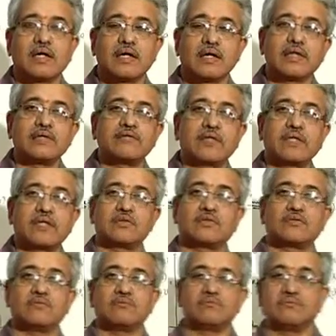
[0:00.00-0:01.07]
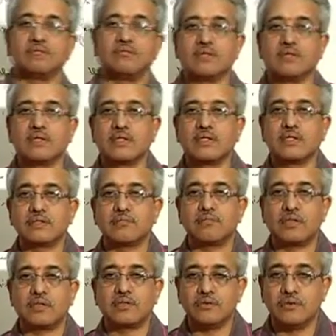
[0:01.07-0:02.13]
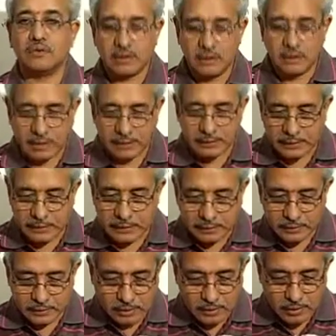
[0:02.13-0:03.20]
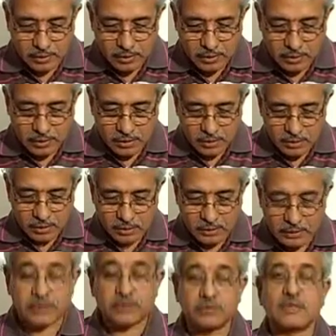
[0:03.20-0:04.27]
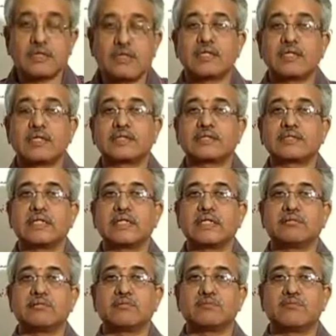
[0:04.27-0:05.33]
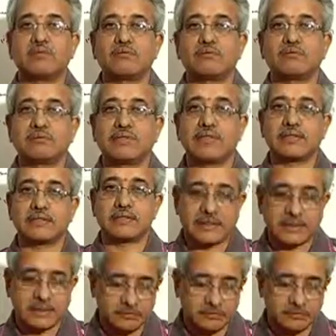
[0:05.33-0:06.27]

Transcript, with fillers: try to work out from the module and then get to the understanding of these problems there. Thank